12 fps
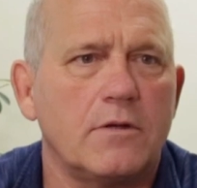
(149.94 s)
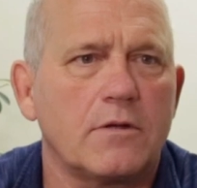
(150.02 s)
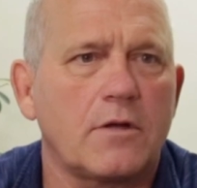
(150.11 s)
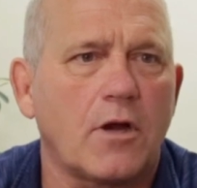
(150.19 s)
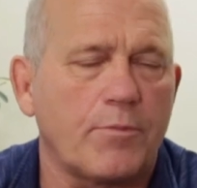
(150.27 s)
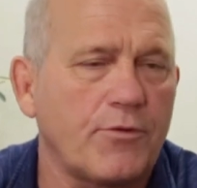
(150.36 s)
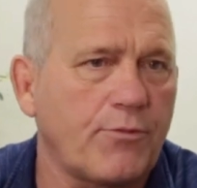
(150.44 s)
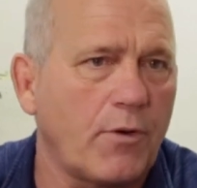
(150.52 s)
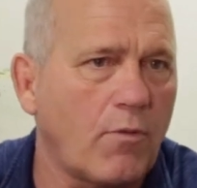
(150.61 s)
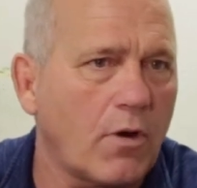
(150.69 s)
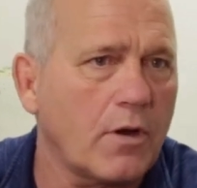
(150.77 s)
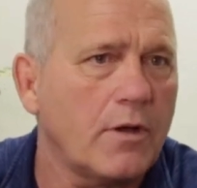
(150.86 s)
carpentry
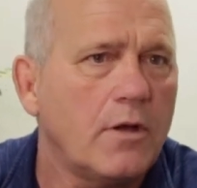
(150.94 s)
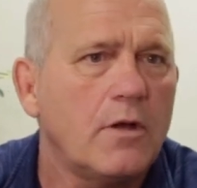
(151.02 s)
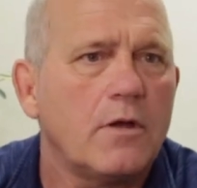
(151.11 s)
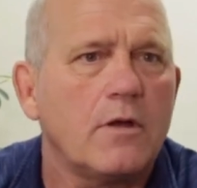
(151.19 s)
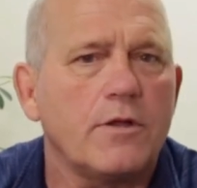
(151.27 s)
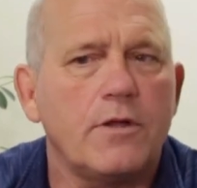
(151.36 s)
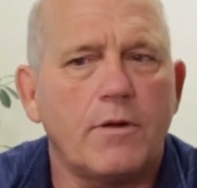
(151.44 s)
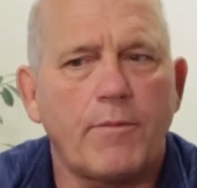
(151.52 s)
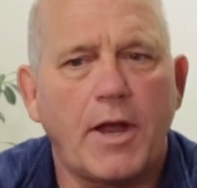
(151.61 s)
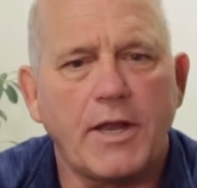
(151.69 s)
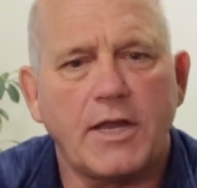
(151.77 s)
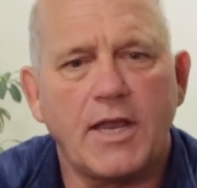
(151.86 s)
work, you
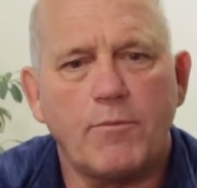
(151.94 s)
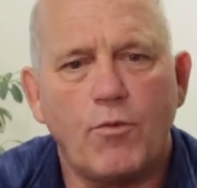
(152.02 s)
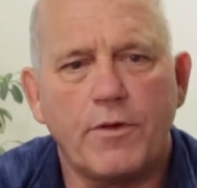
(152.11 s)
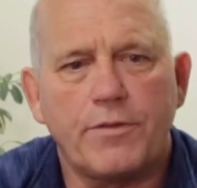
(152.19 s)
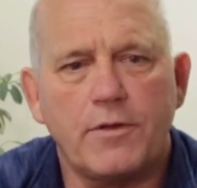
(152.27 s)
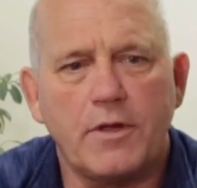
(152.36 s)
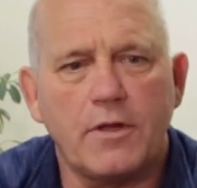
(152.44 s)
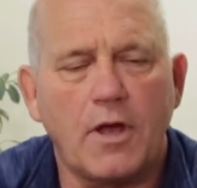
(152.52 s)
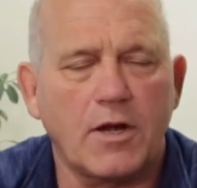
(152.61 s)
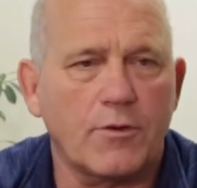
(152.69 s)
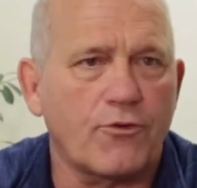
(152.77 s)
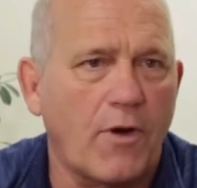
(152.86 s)
might end up with the
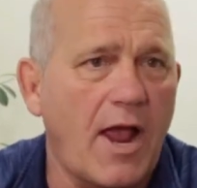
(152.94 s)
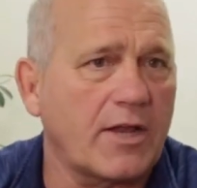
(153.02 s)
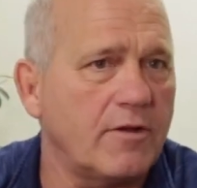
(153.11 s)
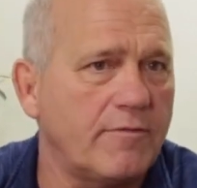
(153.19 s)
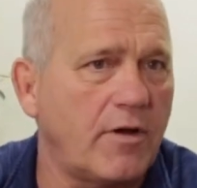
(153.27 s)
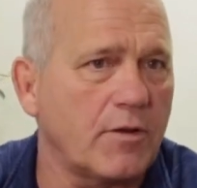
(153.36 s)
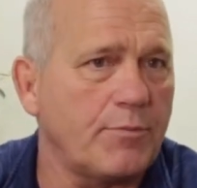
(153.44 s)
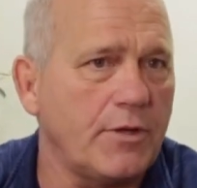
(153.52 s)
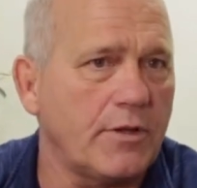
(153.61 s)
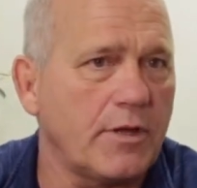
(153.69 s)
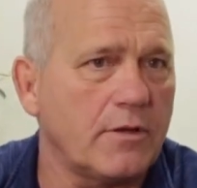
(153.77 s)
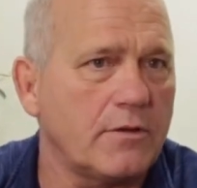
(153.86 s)
unattractive,
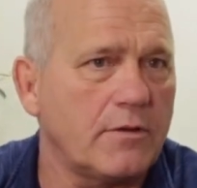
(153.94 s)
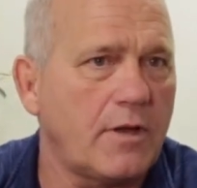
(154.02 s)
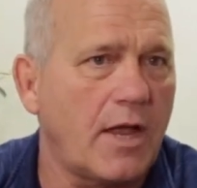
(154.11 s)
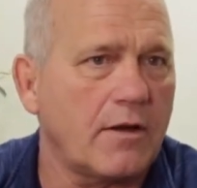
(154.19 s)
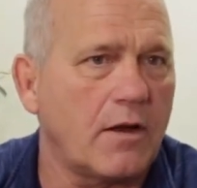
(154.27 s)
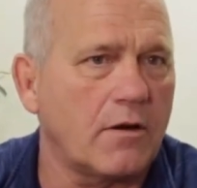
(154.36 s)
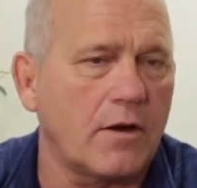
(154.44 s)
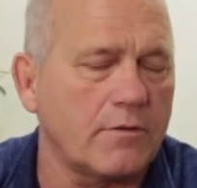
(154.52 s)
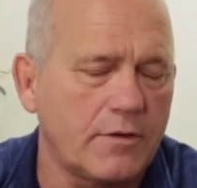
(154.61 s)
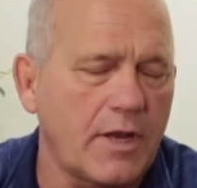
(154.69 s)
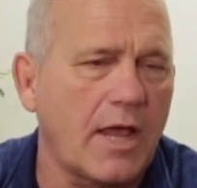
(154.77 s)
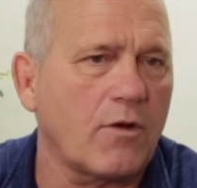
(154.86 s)
unappealing
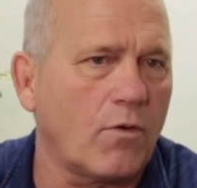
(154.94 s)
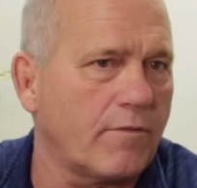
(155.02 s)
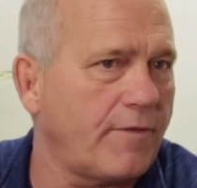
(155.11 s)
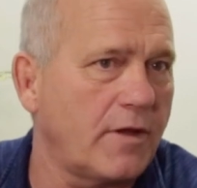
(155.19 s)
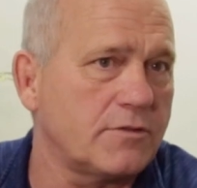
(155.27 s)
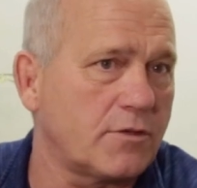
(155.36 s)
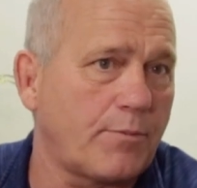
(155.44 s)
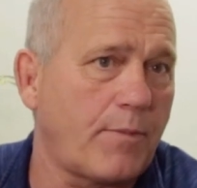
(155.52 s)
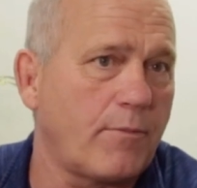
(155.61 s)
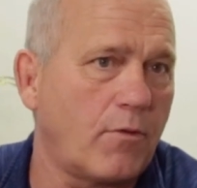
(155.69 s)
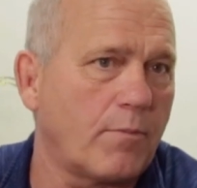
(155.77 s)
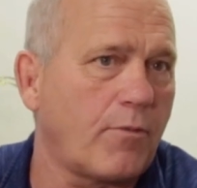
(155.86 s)
deck or fence or
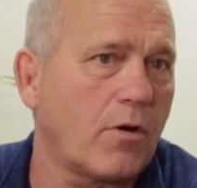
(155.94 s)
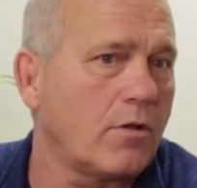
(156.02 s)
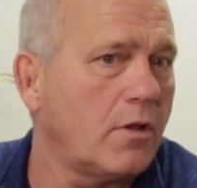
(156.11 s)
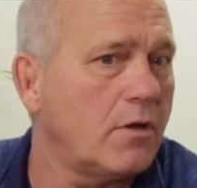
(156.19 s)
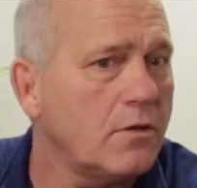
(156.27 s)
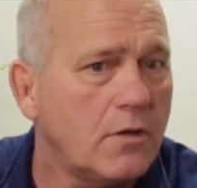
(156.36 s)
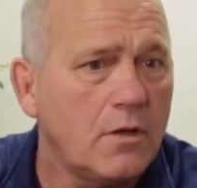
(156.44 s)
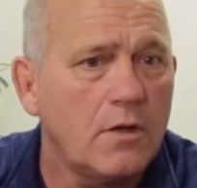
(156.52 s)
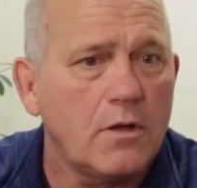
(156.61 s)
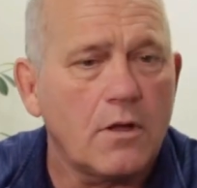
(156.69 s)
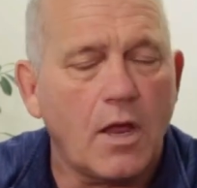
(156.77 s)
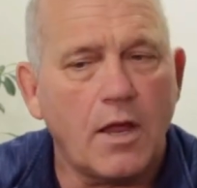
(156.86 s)
pergola,
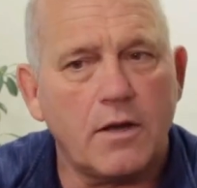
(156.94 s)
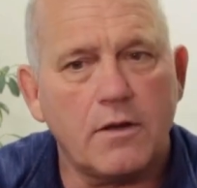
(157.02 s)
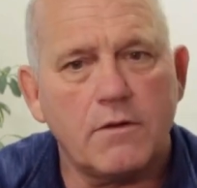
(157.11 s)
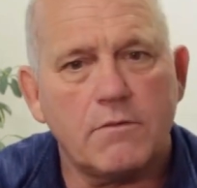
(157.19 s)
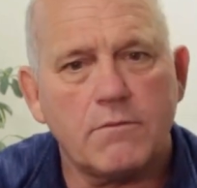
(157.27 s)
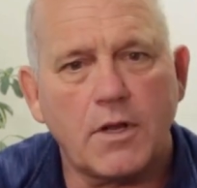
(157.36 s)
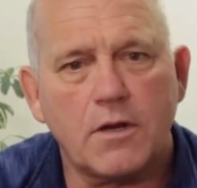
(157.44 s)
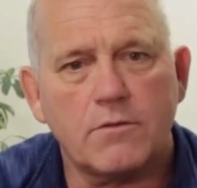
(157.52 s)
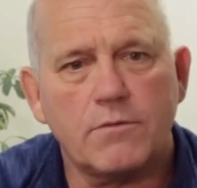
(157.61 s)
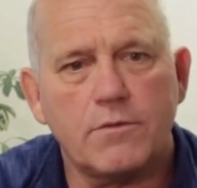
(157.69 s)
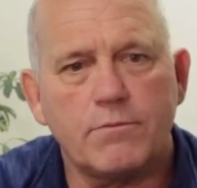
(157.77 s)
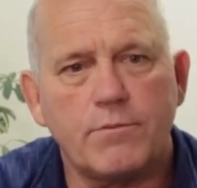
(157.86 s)
and you
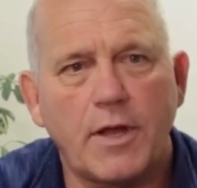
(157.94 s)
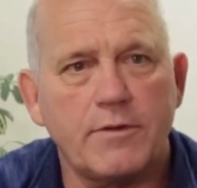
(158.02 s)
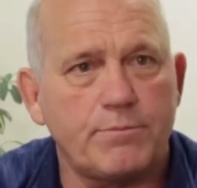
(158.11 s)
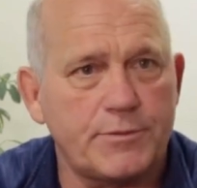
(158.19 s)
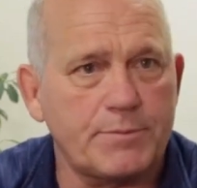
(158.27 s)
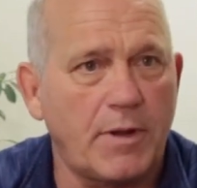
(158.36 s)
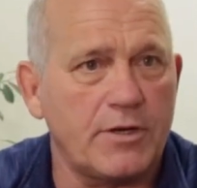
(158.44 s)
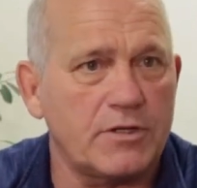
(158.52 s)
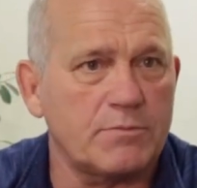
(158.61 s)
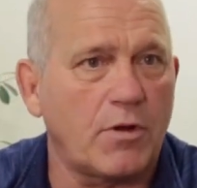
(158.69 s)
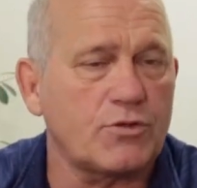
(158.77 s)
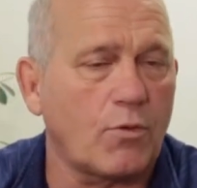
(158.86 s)
might spend
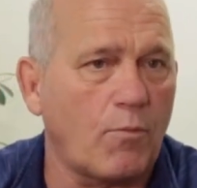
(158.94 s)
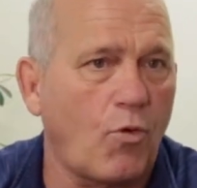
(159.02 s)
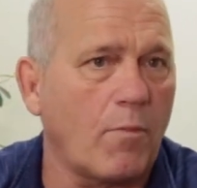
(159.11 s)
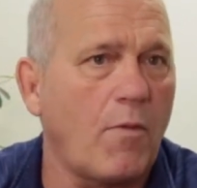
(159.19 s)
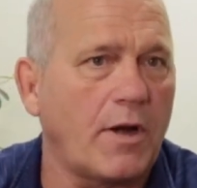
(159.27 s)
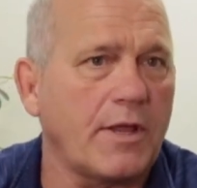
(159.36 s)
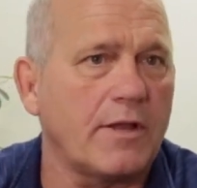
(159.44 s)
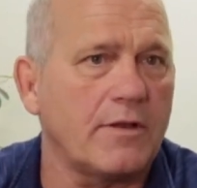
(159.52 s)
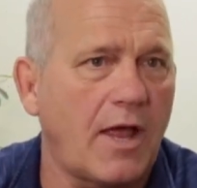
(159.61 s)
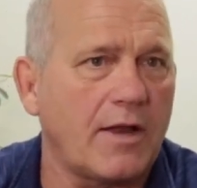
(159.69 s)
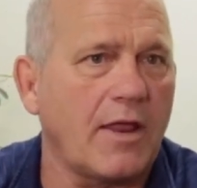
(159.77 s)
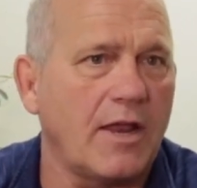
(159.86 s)
as much or more money and
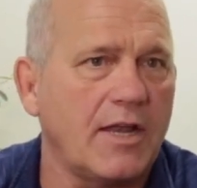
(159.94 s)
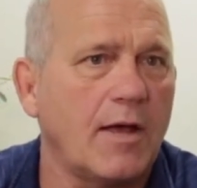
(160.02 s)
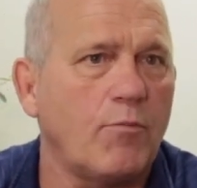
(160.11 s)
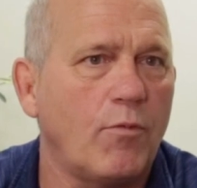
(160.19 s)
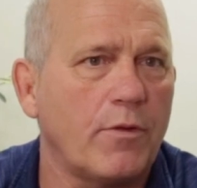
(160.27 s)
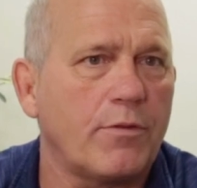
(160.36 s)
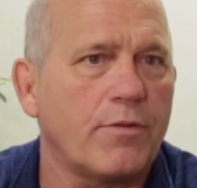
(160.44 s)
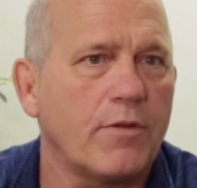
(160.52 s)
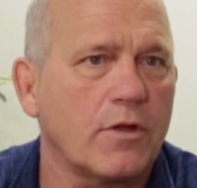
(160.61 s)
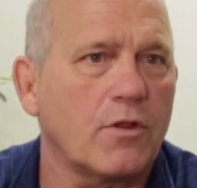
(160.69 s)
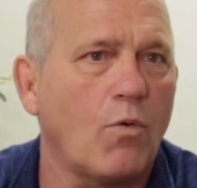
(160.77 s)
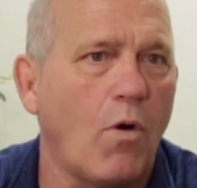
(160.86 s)
not end up with
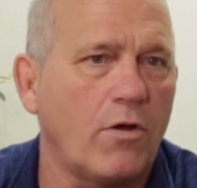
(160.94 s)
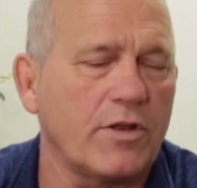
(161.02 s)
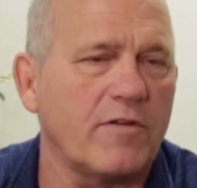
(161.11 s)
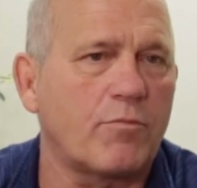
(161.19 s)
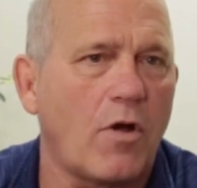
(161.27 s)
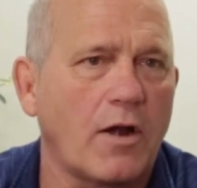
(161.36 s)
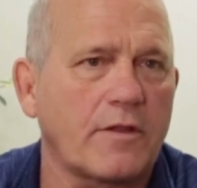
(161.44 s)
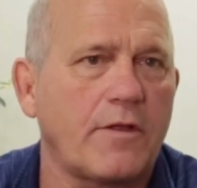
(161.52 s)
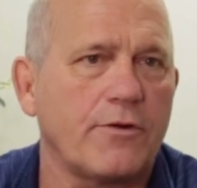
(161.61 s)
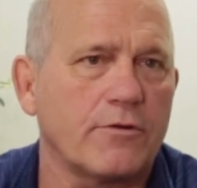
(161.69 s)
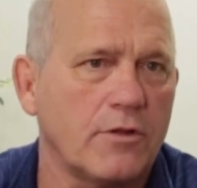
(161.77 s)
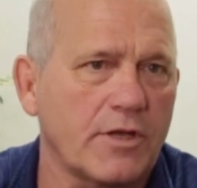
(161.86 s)
a quality of product
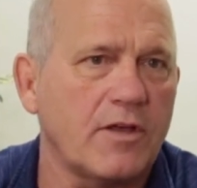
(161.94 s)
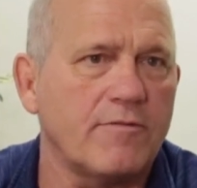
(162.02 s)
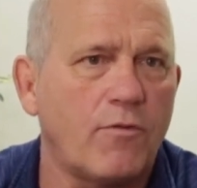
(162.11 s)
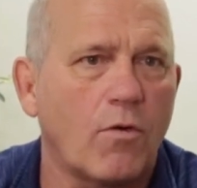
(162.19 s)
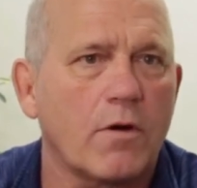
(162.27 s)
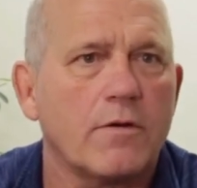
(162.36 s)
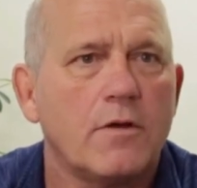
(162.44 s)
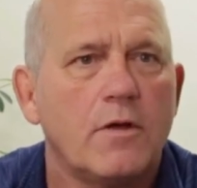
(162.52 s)
that you're looking for.